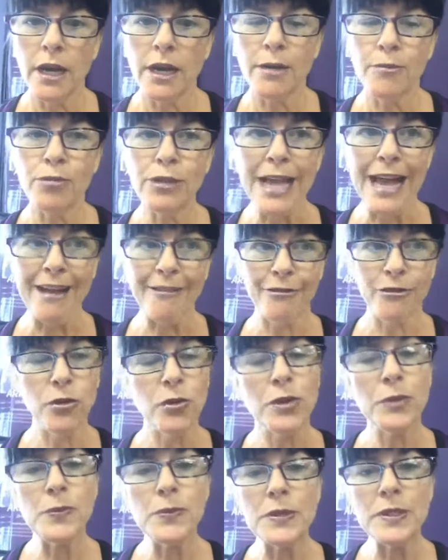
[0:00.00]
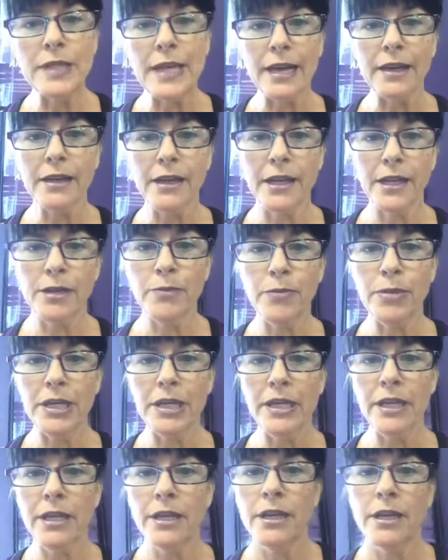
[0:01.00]
platforms that can
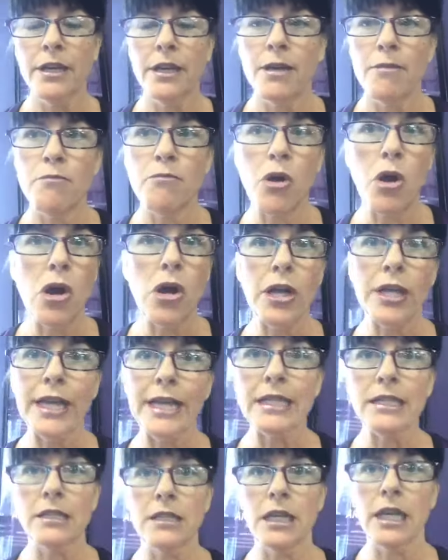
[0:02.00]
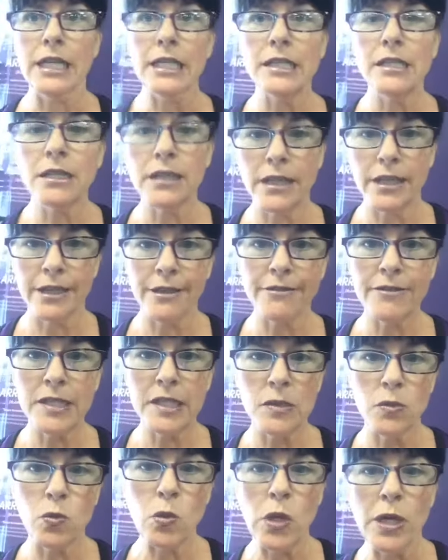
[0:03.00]
be bought as nice
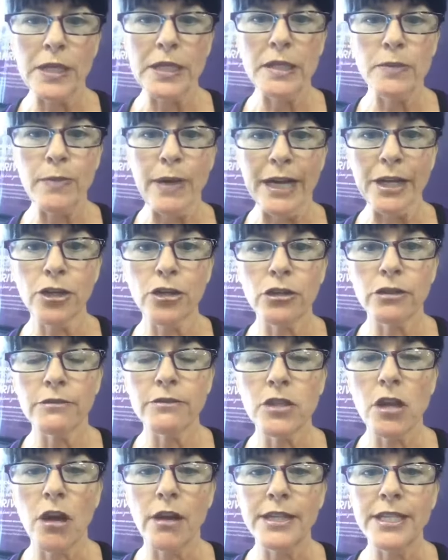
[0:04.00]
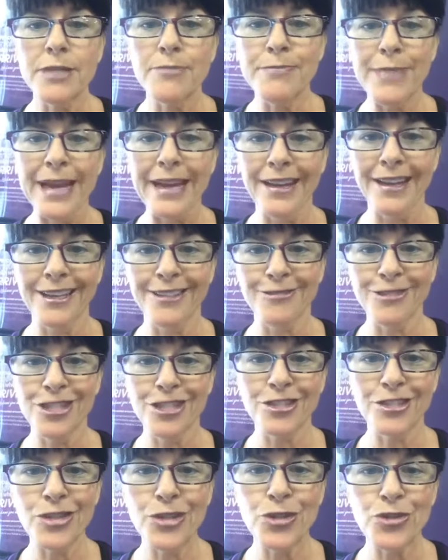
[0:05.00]
gifts. One is My Curves On Demand, which
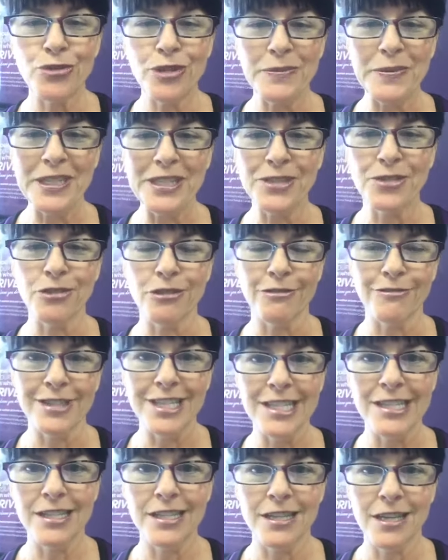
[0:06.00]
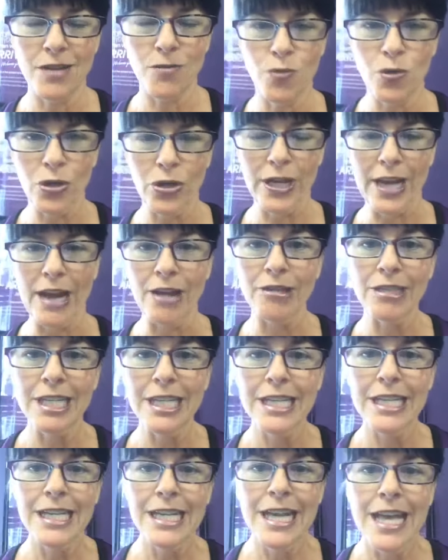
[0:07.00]
is a streaming service workout.
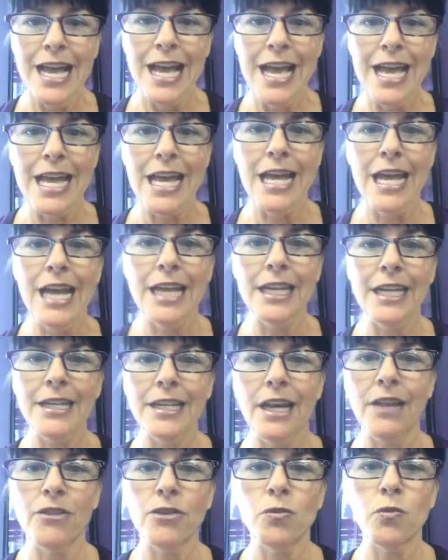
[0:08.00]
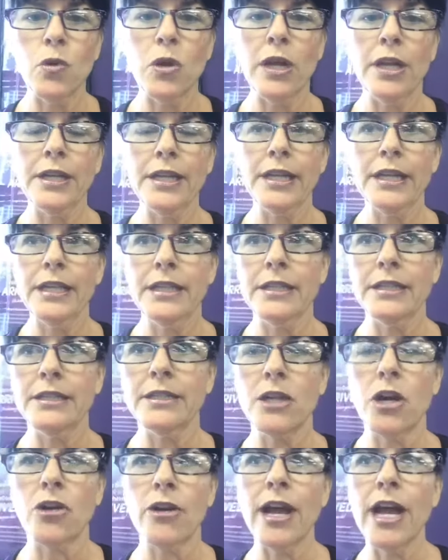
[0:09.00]
And another one is
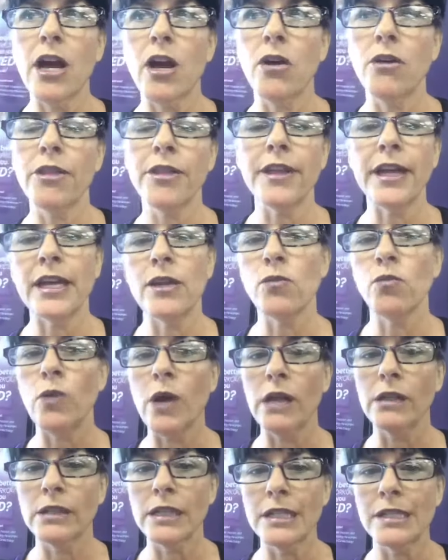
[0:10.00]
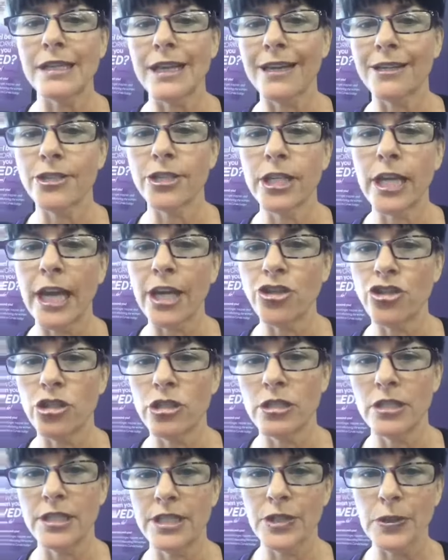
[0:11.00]
our Health and Wellness
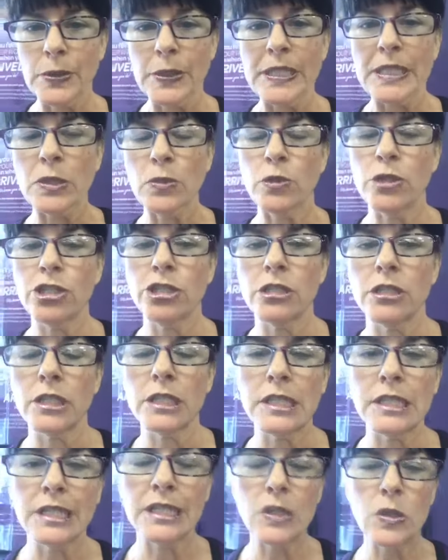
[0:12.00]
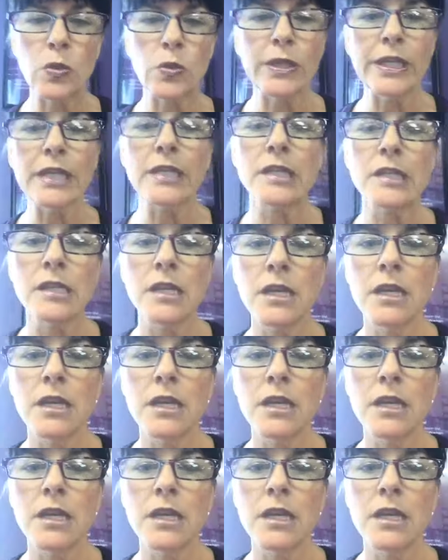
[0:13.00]
Education Series, which is a 6 weeks